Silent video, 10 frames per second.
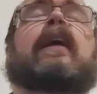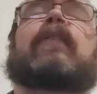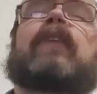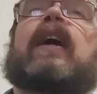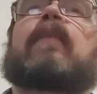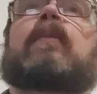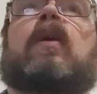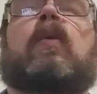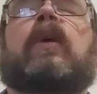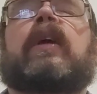If I'm
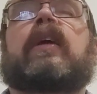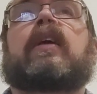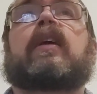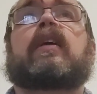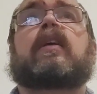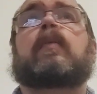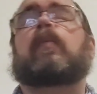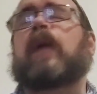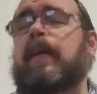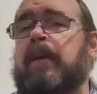going
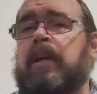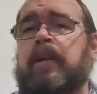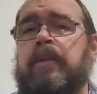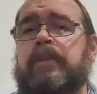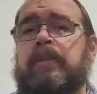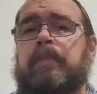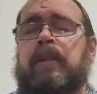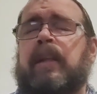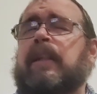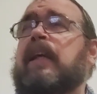rabbit hunting or
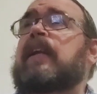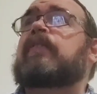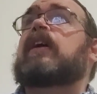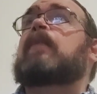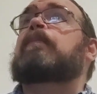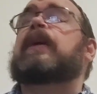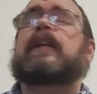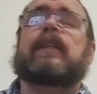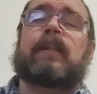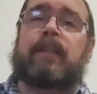something like that, and I've got a
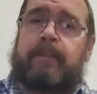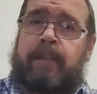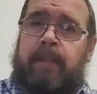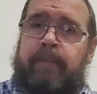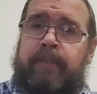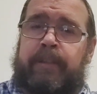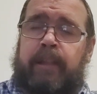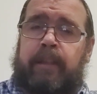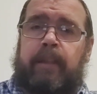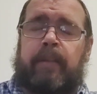buddy that doesn't have a
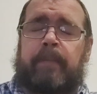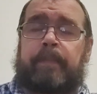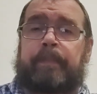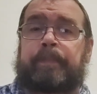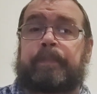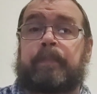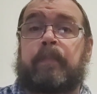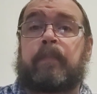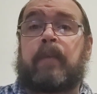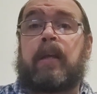shotgun,
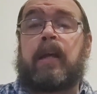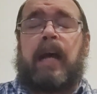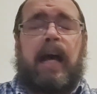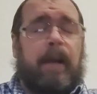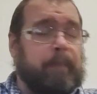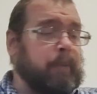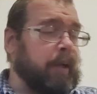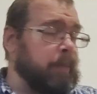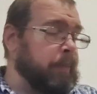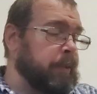I'm
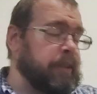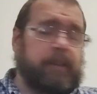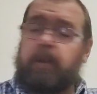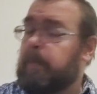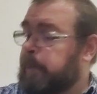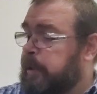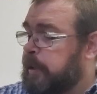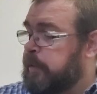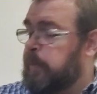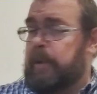probably just going to put
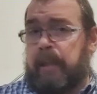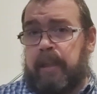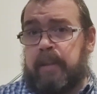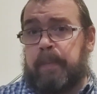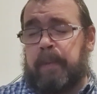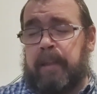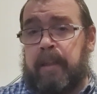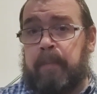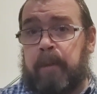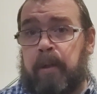that 28-inch
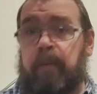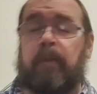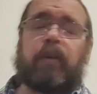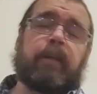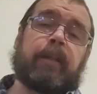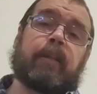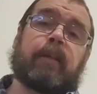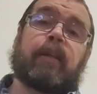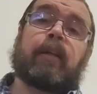plain barrel on it.